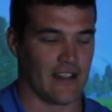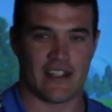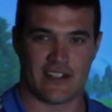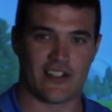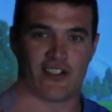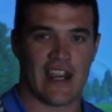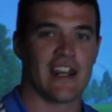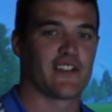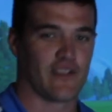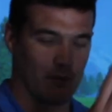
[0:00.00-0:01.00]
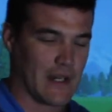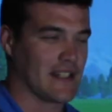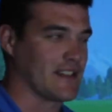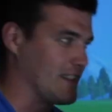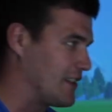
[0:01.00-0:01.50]
This has changed from
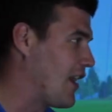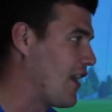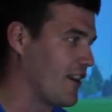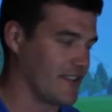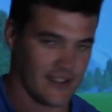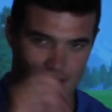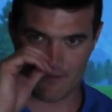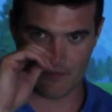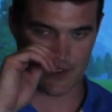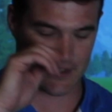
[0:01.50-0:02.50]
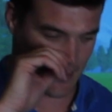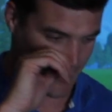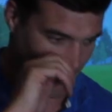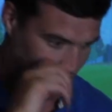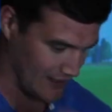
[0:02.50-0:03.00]
meters to yards, but
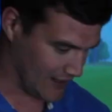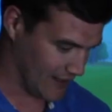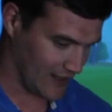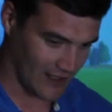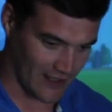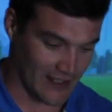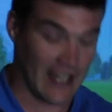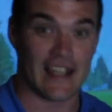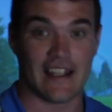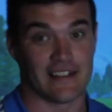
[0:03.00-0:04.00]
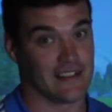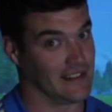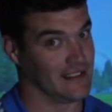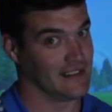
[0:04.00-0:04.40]
uh, that is